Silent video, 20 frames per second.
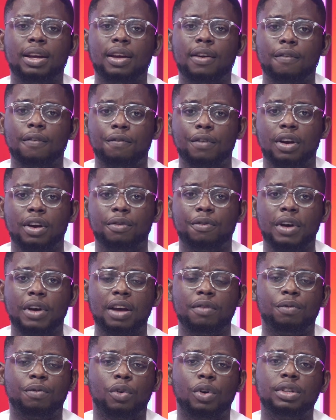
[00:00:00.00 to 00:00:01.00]

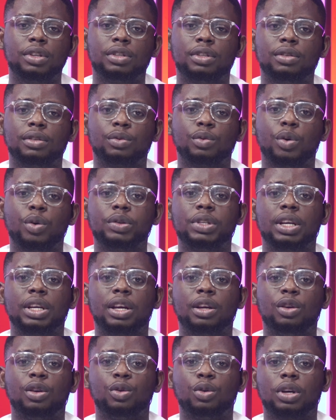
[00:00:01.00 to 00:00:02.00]
Verified Voices, where we take a
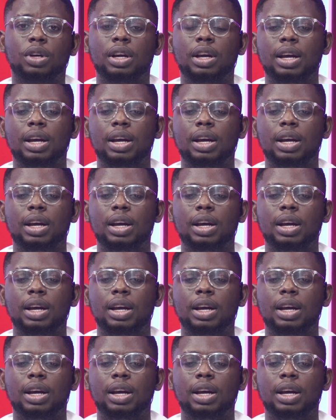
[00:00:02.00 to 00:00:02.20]
look